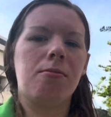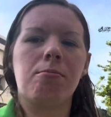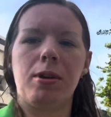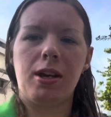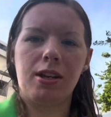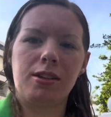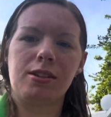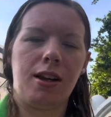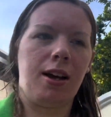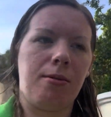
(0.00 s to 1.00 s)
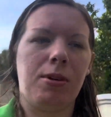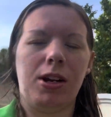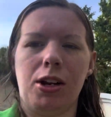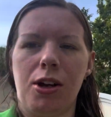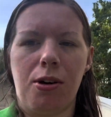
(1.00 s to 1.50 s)
But I'm
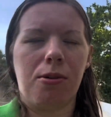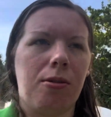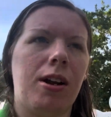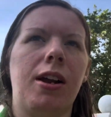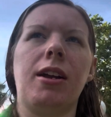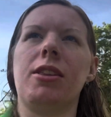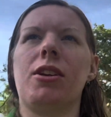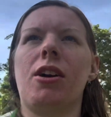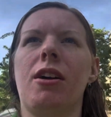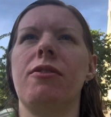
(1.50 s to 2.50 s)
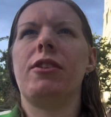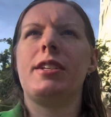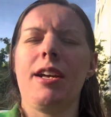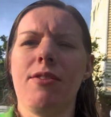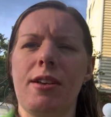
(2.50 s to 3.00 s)
gonna go and get the car for
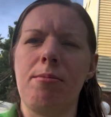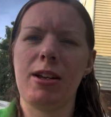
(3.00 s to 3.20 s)
David